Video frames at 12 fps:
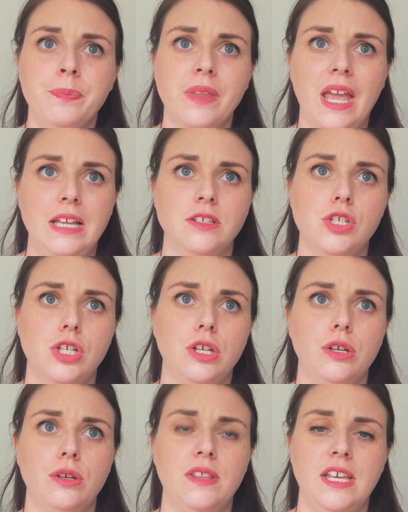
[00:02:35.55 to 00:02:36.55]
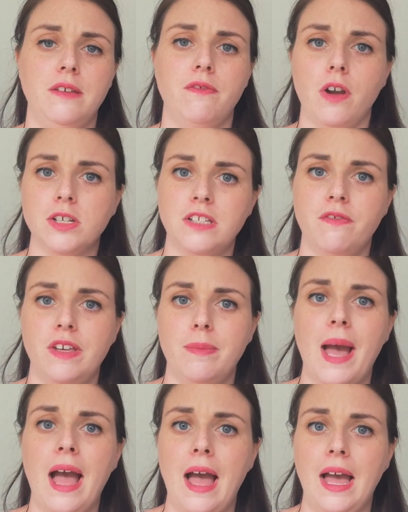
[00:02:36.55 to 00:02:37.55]
into the philosophy
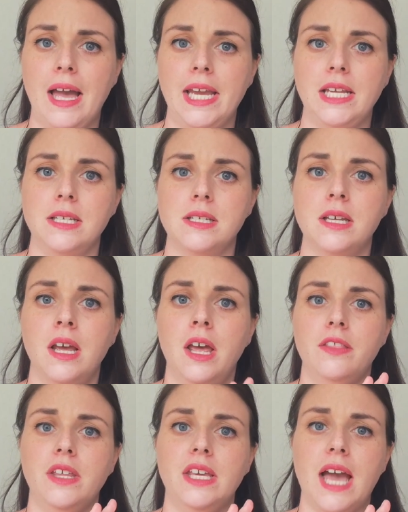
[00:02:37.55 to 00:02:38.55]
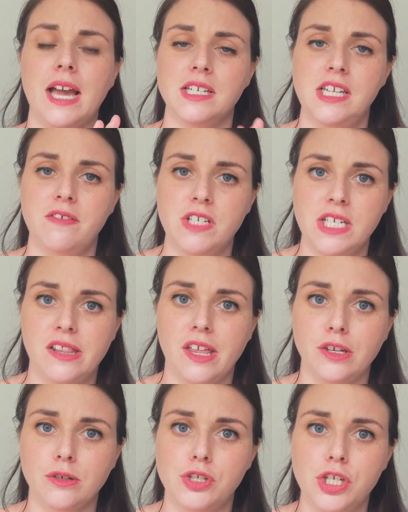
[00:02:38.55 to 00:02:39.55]
behind the activity
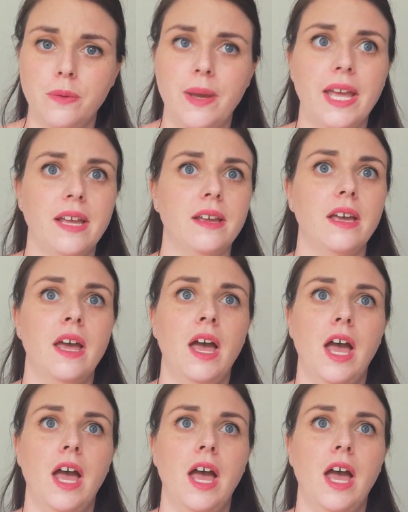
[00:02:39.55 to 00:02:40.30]
that you're doing,